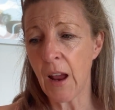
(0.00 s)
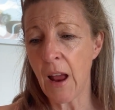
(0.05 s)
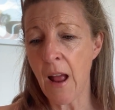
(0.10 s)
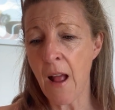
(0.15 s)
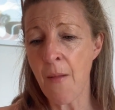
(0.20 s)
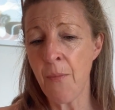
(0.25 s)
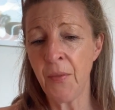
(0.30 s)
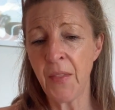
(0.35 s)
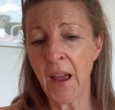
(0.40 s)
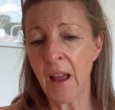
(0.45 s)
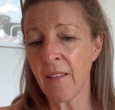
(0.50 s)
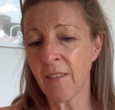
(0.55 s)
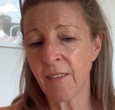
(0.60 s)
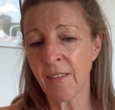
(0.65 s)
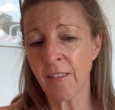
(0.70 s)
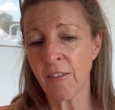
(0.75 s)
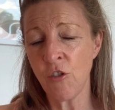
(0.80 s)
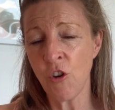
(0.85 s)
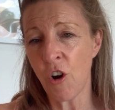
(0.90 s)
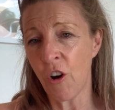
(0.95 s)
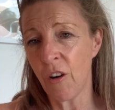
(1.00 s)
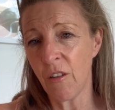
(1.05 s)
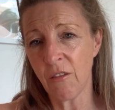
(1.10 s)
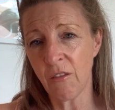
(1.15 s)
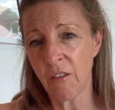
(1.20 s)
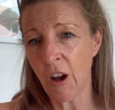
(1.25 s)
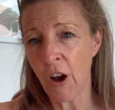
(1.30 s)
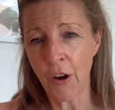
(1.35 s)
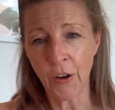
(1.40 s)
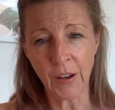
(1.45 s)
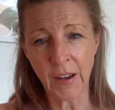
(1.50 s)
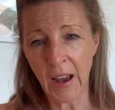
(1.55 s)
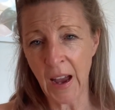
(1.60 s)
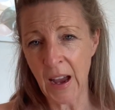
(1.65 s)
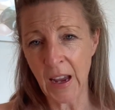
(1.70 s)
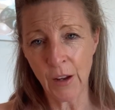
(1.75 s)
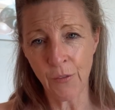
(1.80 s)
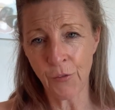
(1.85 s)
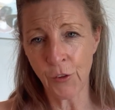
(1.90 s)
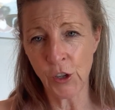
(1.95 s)
and that's not
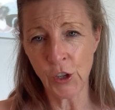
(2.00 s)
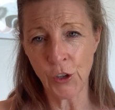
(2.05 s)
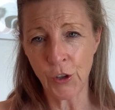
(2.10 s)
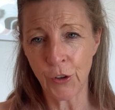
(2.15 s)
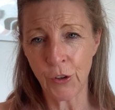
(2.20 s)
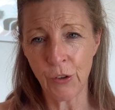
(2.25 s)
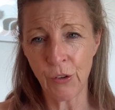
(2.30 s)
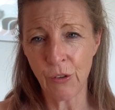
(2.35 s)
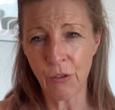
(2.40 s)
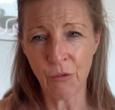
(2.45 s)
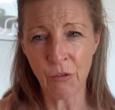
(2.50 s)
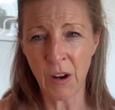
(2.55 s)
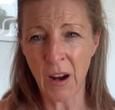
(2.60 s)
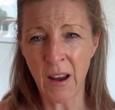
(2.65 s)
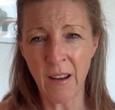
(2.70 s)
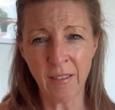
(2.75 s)
okay for you, right?